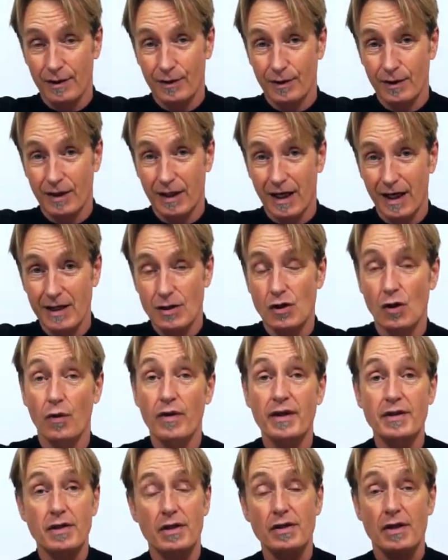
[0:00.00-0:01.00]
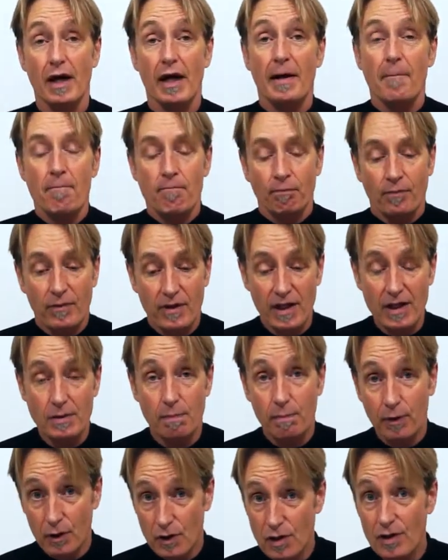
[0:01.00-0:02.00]
Okay, so this
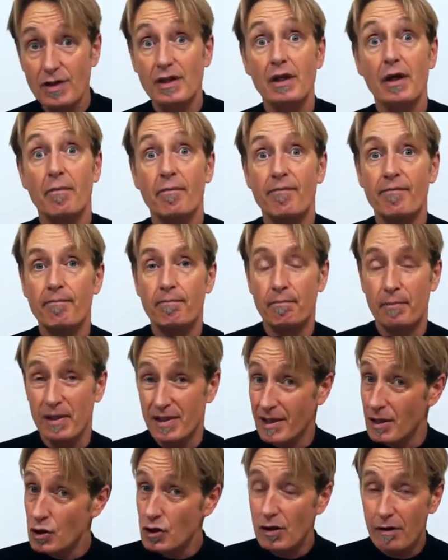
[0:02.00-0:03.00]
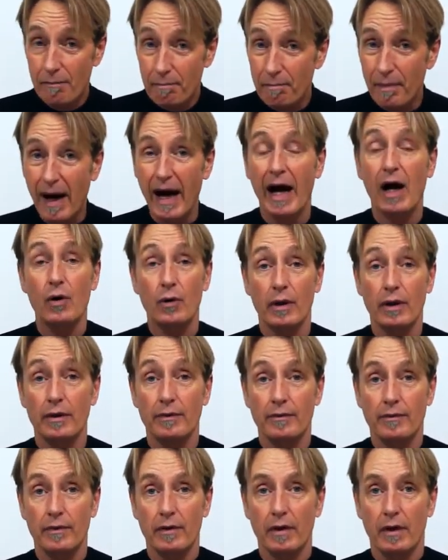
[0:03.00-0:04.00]
puts us in a position of power.
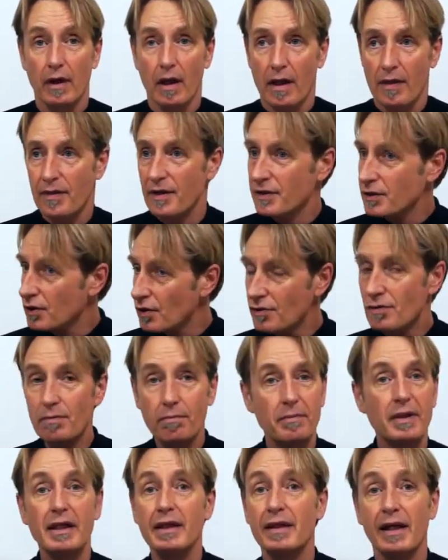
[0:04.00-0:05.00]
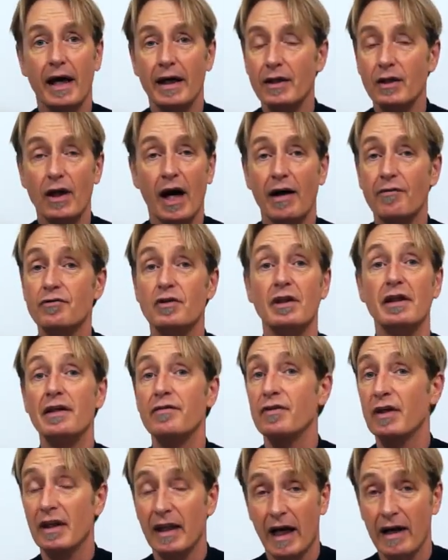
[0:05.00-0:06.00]
This doesn't mean that you have to
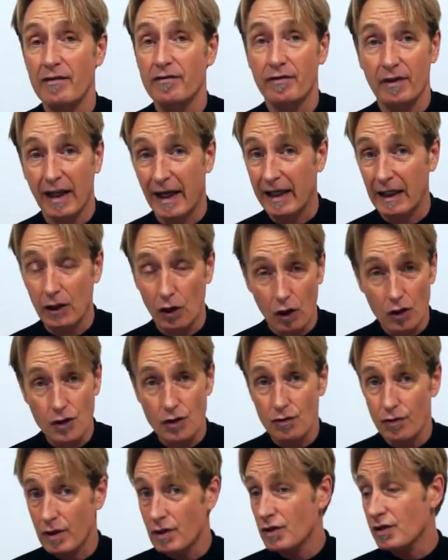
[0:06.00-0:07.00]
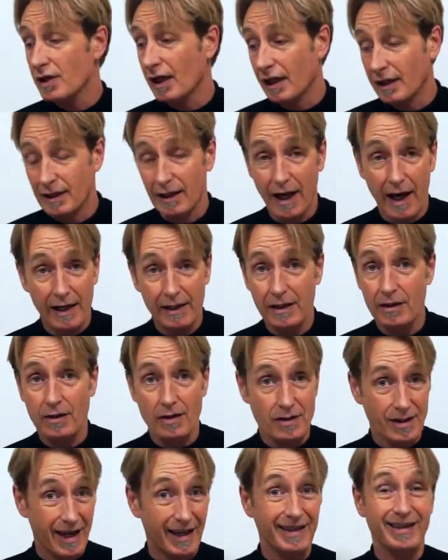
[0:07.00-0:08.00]
live your life like an ostrich sticking your head in the
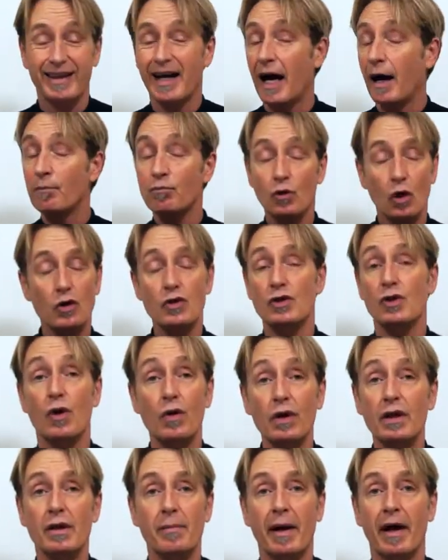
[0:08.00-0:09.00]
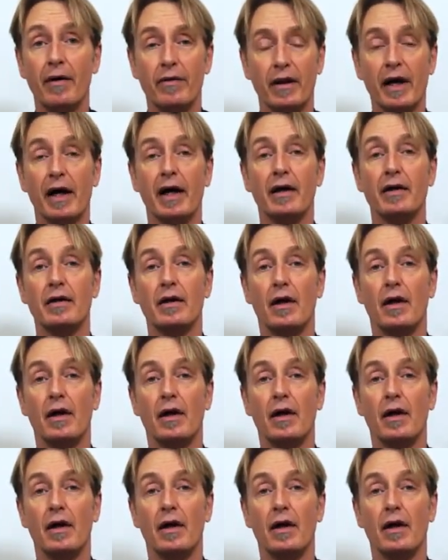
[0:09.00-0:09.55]
sand. I'm not talking about that.